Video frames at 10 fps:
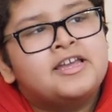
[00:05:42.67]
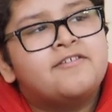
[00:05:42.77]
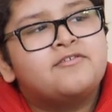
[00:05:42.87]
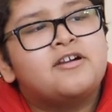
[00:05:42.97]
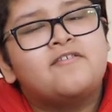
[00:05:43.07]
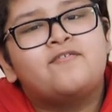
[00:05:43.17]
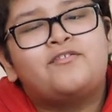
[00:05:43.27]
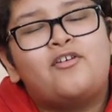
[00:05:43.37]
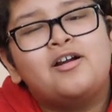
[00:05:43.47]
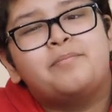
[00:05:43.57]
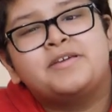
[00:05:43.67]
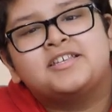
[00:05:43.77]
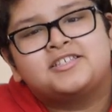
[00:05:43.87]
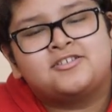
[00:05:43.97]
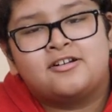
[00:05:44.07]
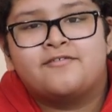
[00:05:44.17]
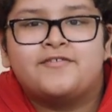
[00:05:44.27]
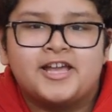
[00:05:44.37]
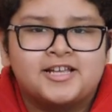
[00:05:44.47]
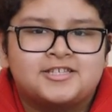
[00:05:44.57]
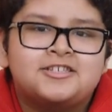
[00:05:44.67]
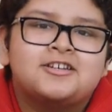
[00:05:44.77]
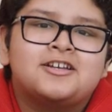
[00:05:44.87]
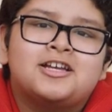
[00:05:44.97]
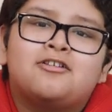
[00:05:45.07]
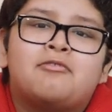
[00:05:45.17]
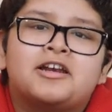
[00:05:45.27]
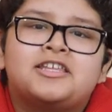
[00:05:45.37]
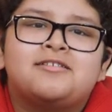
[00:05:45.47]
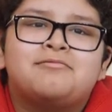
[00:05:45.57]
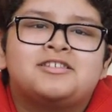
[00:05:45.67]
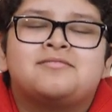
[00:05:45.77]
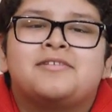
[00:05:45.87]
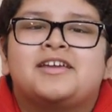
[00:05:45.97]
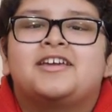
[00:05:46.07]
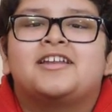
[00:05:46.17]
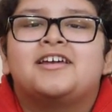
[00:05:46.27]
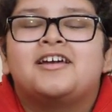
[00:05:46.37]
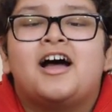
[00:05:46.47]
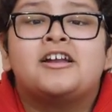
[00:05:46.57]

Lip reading: If you have 4 pieces on a face, what cube does it make it?